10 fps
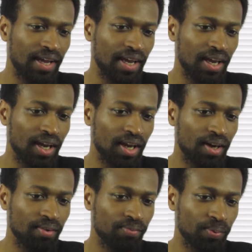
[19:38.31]

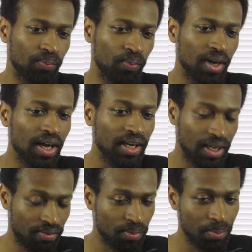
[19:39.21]
And from what I
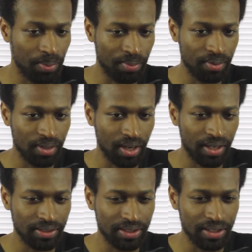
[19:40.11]
can remember,
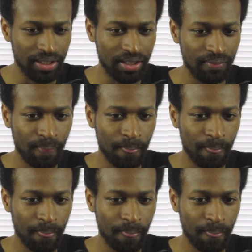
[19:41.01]
like I said,